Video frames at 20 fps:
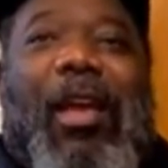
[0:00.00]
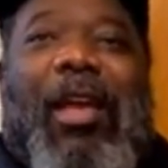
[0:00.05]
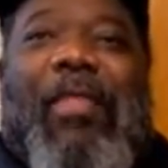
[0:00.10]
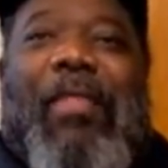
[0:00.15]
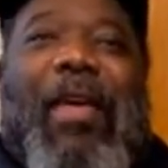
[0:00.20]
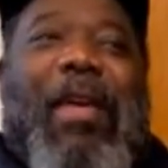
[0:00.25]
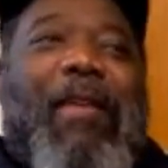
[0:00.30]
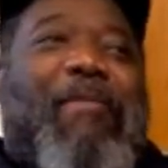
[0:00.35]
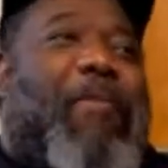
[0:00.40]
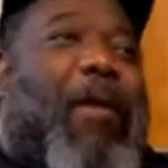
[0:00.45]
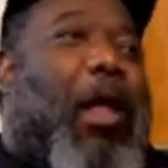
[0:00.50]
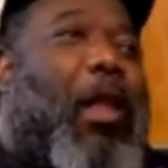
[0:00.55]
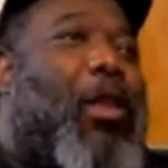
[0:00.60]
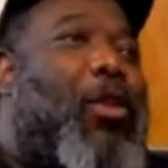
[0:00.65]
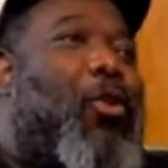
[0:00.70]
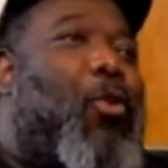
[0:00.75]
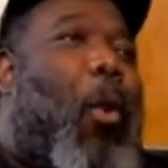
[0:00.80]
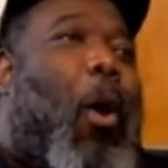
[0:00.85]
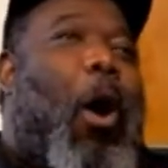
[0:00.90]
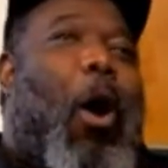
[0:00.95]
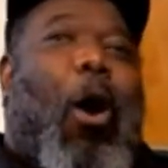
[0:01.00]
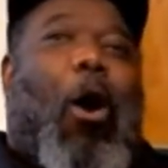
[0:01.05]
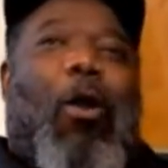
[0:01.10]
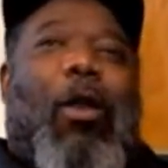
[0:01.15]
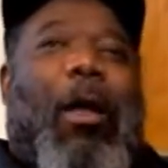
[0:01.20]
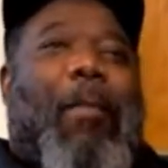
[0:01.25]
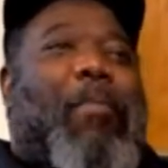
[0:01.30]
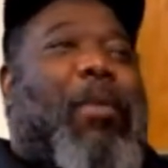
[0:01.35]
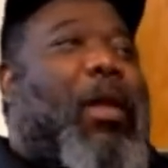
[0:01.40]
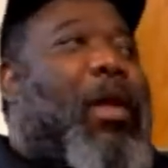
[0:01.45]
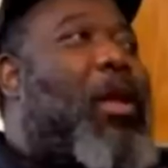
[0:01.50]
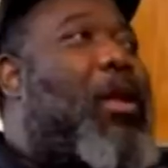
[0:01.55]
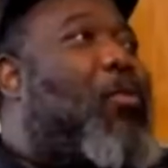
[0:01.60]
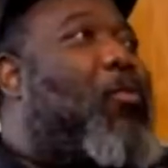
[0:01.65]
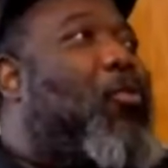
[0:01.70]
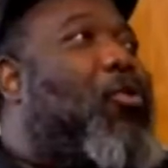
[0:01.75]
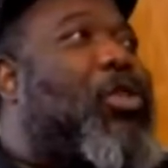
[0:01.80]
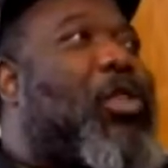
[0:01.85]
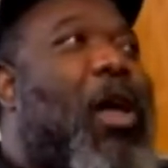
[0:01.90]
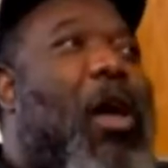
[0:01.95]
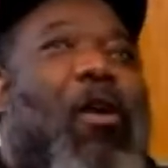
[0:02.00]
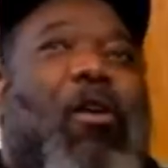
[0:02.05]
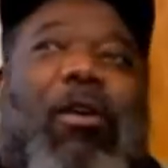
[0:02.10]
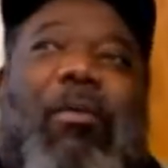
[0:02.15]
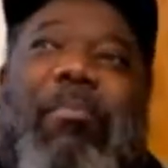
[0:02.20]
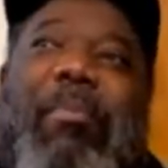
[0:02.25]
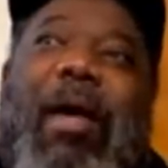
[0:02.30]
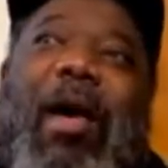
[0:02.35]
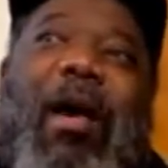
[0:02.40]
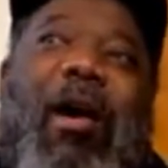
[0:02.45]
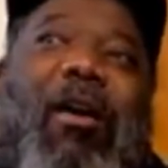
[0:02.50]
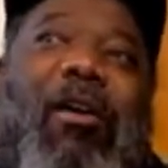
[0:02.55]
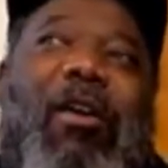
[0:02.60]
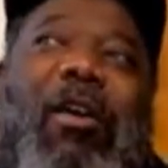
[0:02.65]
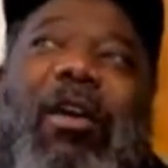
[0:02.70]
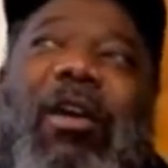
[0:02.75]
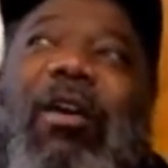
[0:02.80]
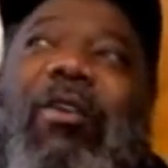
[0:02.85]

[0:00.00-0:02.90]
and they follow you all. I mean, we're talking about